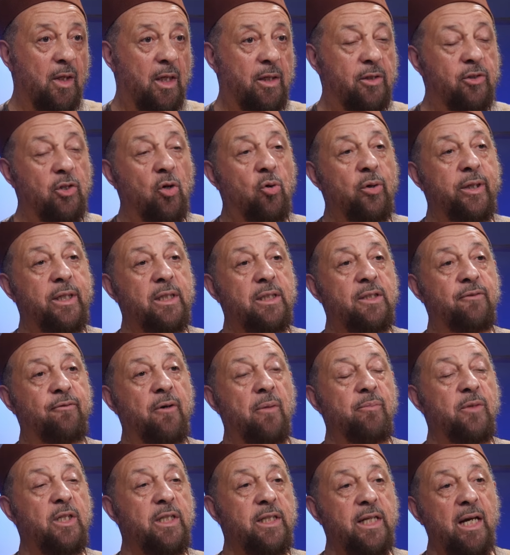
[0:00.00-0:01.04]
So it is
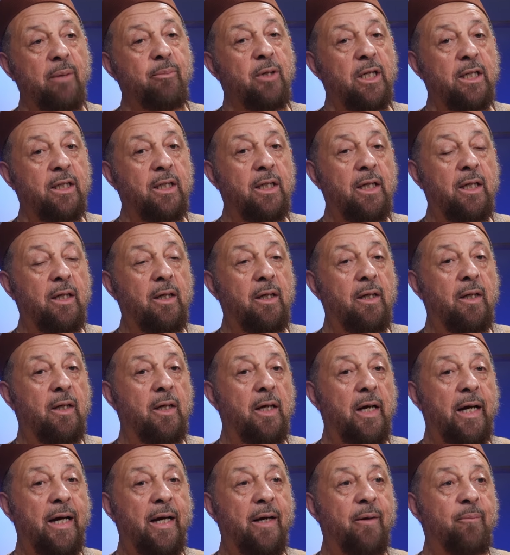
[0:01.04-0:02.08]
from the Yemen
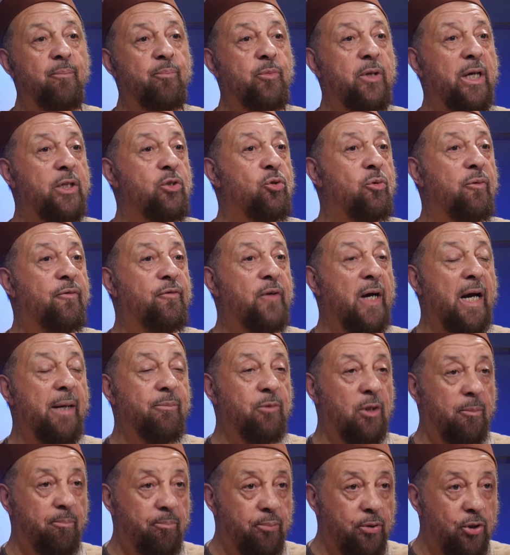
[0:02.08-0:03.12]
that you find
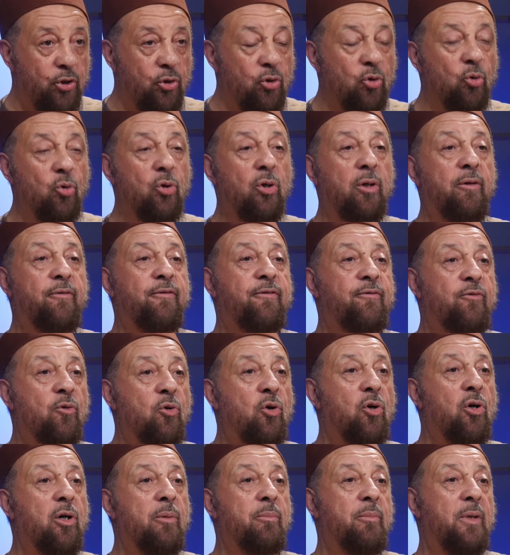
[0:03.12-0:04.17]
the pure
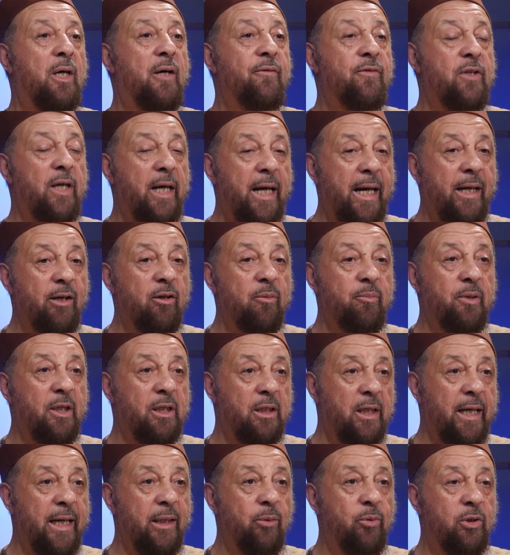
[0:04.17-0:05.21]
form of the Arabic
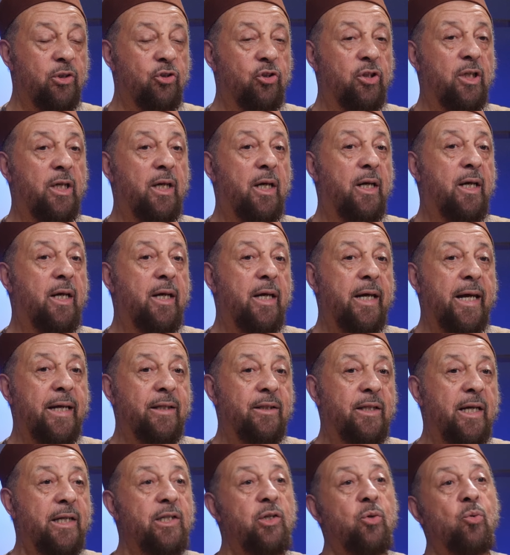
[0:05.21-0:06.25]
language. And
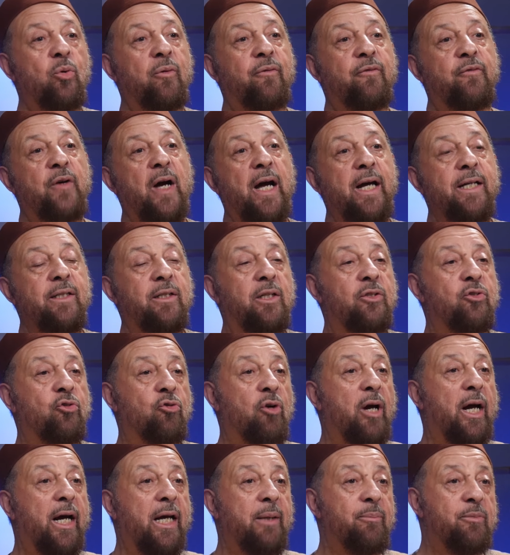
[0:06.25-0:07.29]
then you will find the
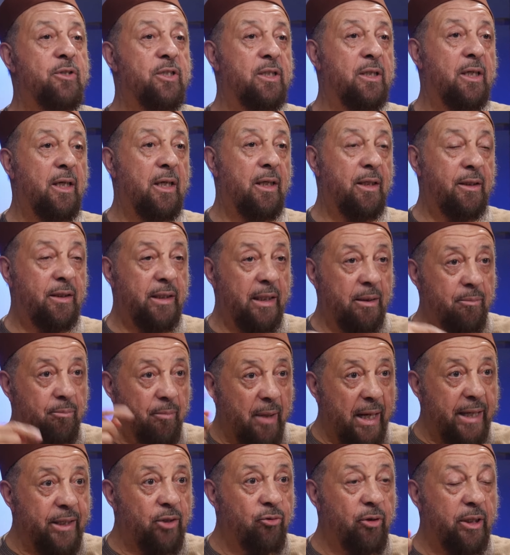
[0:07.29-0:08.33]
tribes that
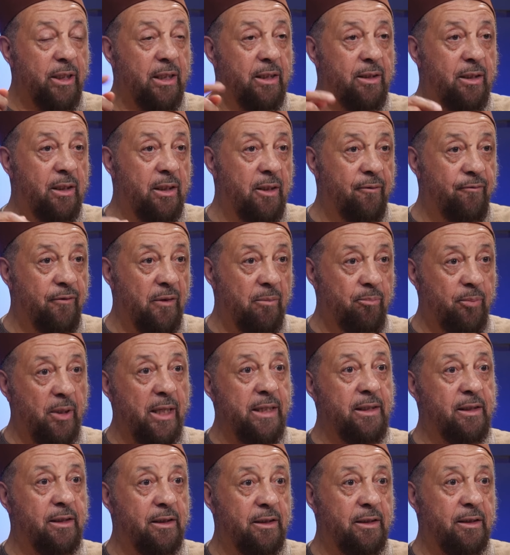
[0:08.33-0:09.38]
migrated to different
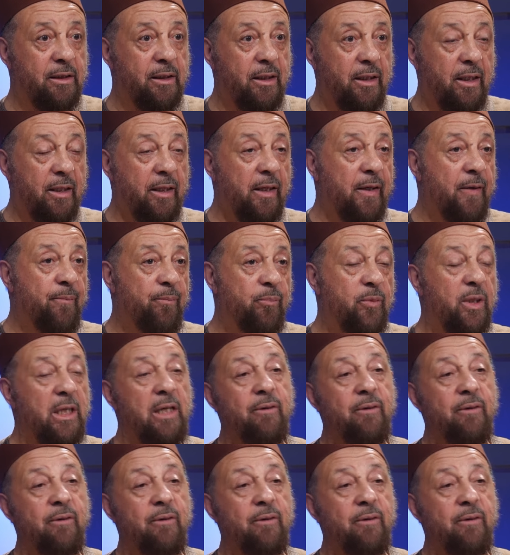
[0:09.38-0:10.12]
places. Mm.